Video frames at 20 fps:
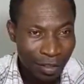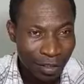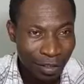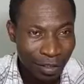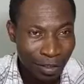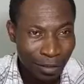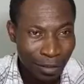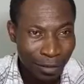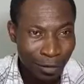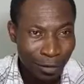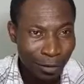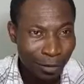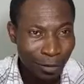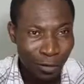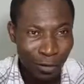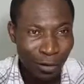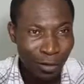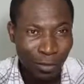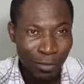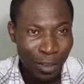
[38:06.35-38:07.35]
So you
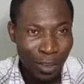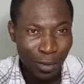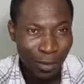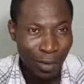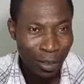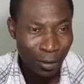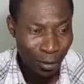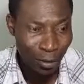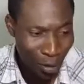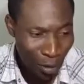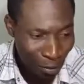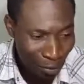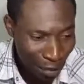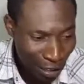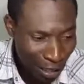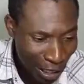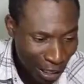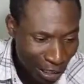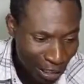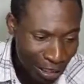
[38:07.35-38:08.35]
should not be the one going
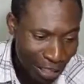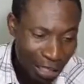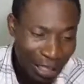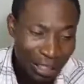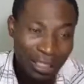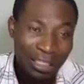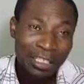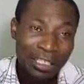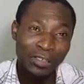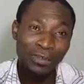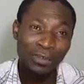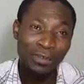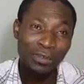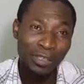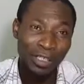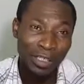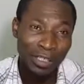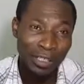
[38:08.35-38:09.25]
behind and destroying